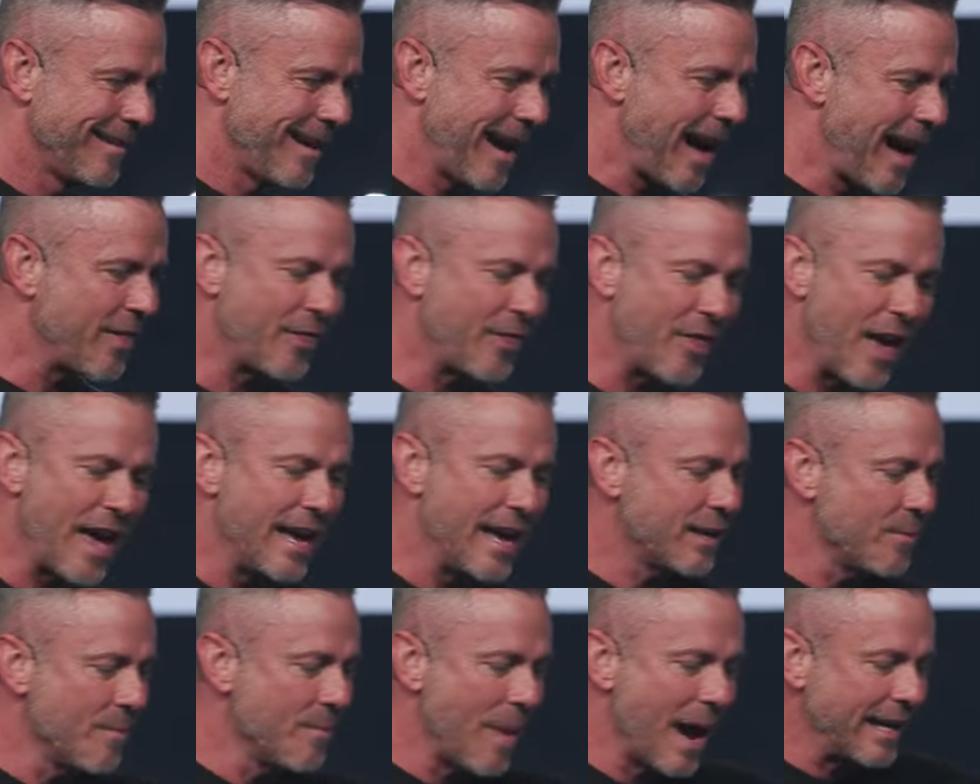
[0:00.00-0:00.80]
I
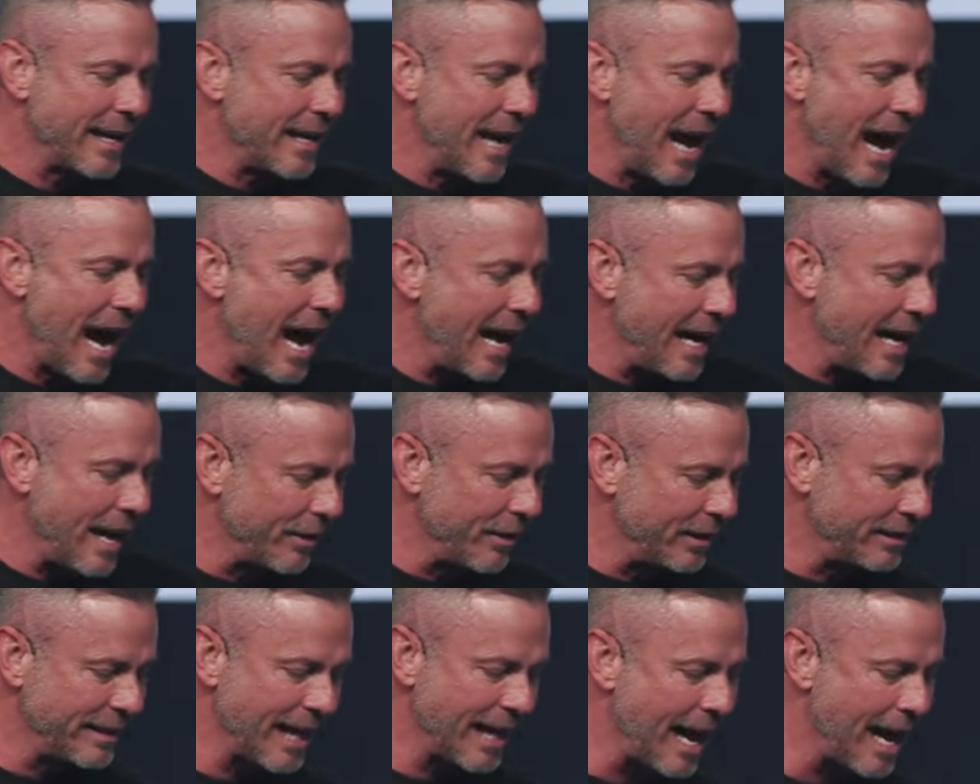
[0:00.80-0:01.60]
thank my God
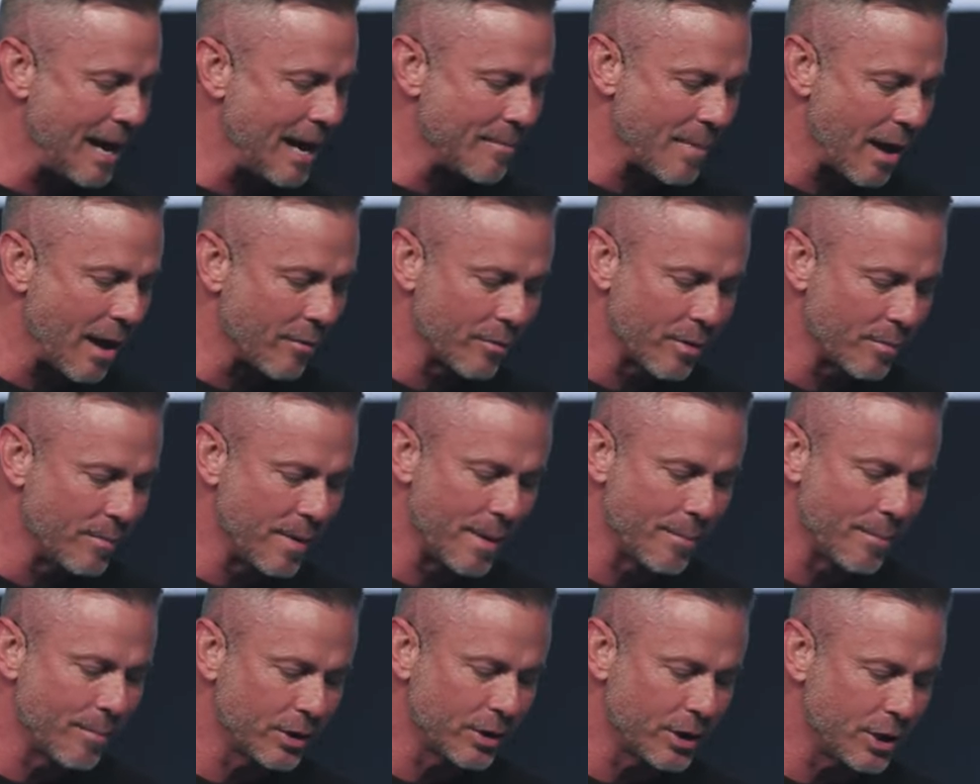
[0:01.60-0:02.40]
every time I
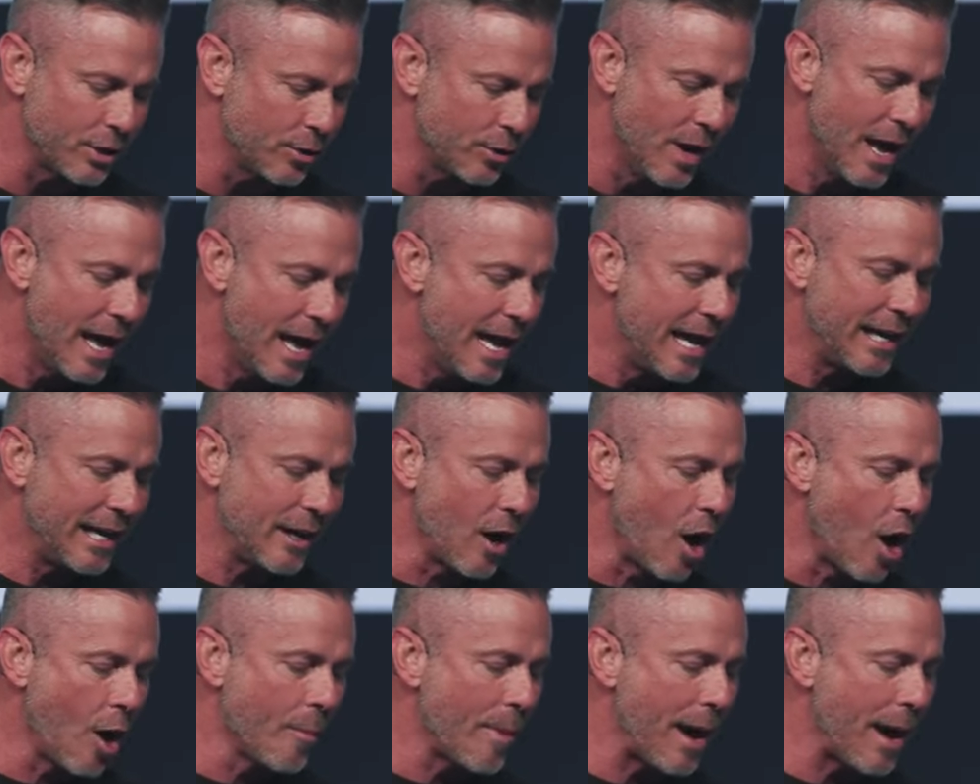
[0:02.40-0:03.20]
remember you. In
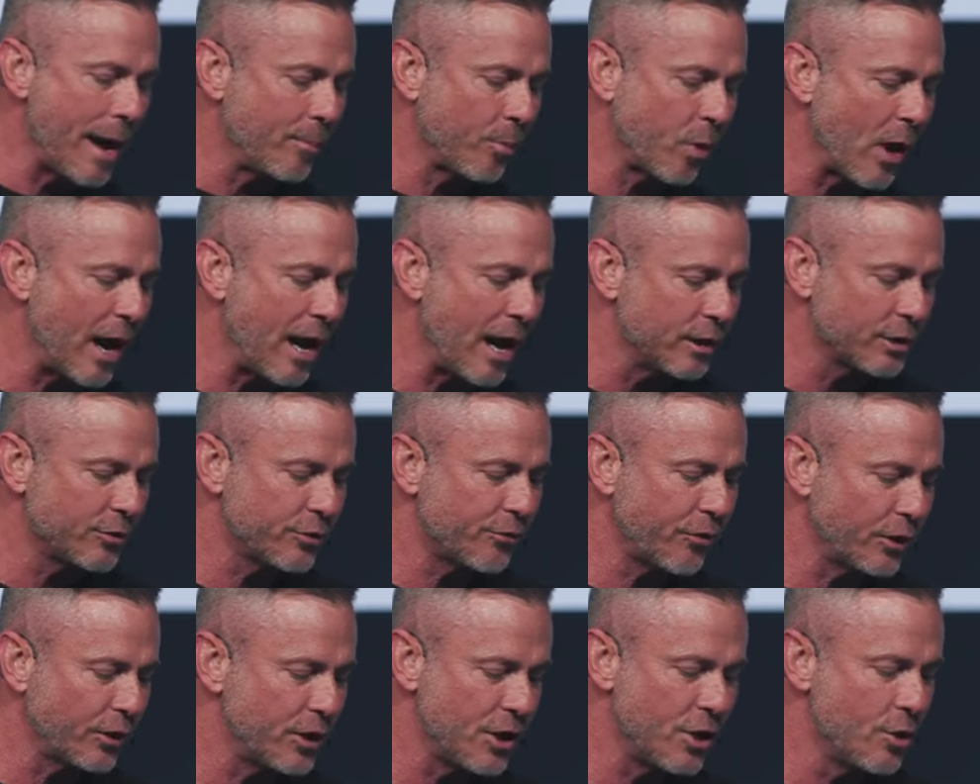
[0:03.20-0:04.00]
all my prayers
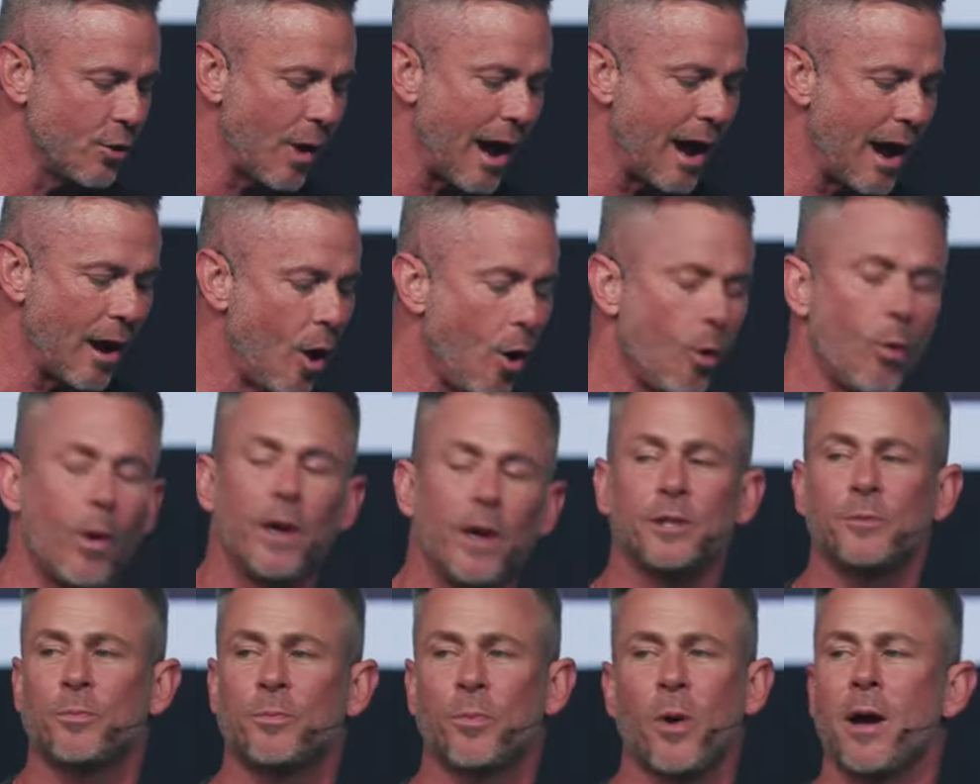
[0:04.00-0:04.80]
for you, I
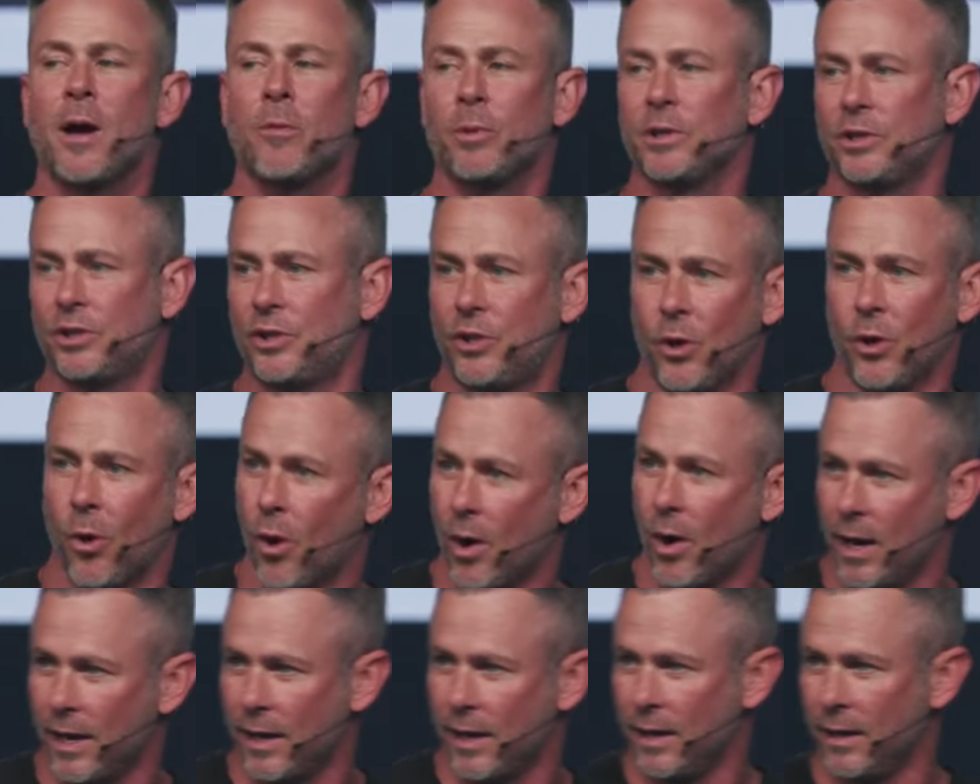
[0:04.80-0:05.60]
always pray with
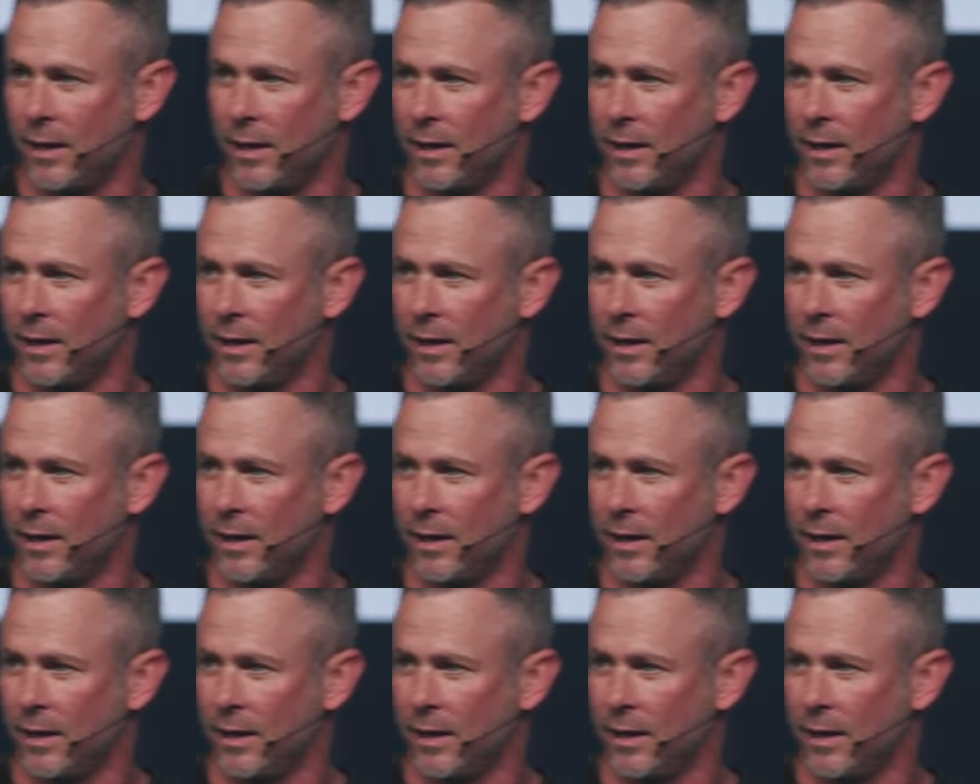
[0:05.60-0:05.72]
joy.